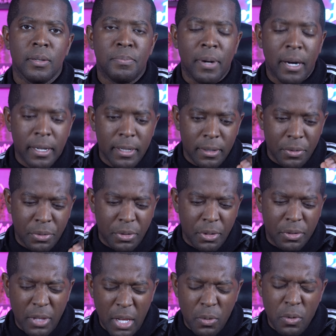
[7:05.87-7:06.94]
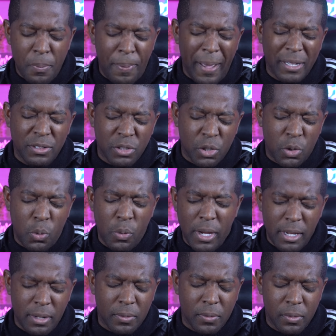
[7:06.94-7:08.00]
But the, the thing with Patrick
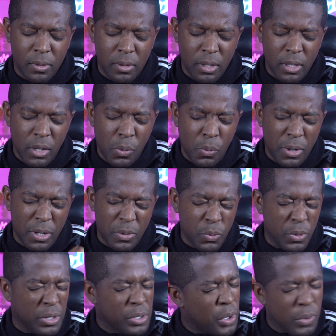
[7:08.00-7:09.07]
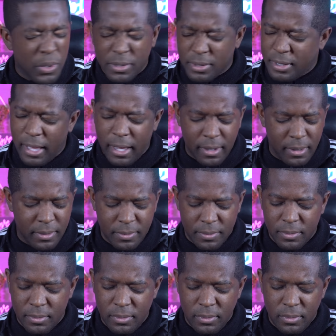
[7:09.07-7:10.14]
Queen we, we know it's there.
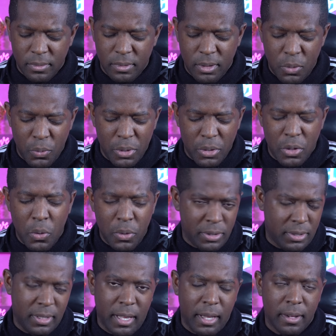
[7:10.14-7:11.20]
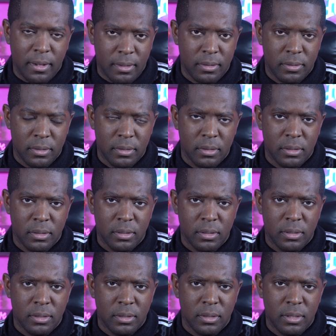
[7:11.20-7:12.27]
We know it's there.
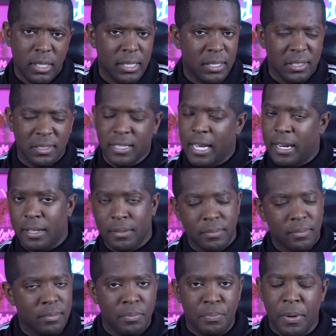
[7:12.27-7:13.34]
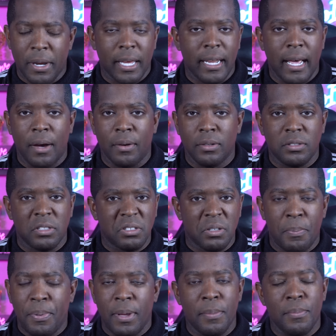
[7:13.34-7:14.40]
You just got to bring it out just a
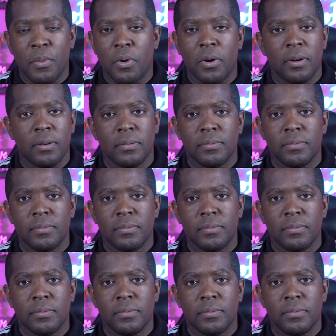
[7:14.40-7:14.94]
bit more.